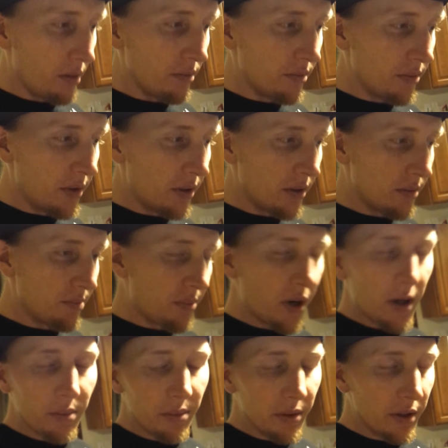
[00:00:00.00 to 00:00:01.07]
there's
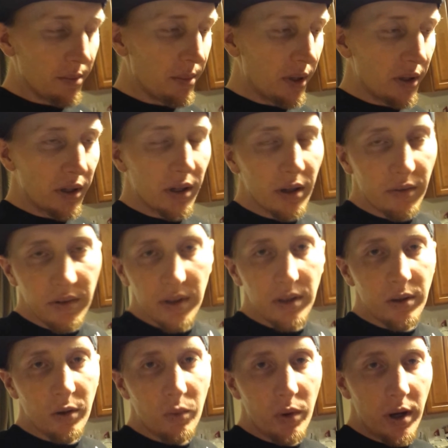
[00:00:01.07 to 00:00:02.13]
probably a million of you that
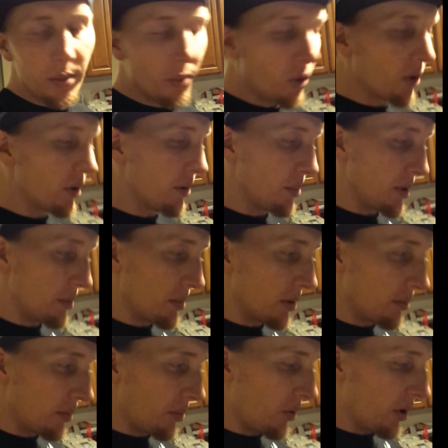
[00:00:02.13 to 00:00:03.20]
know way more than me, but
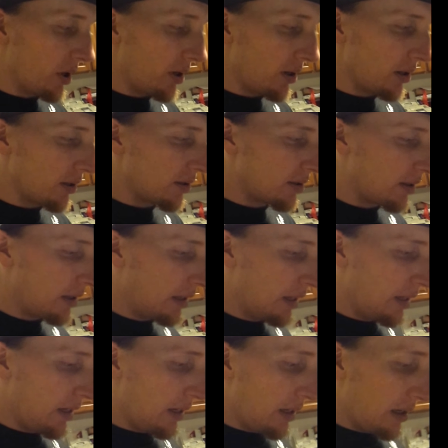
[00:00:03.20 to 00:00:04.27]
the point is
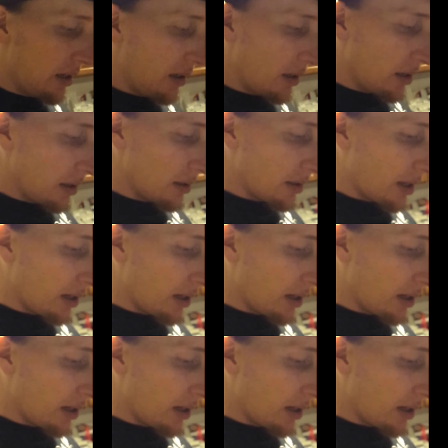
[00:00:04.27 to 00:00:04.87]
I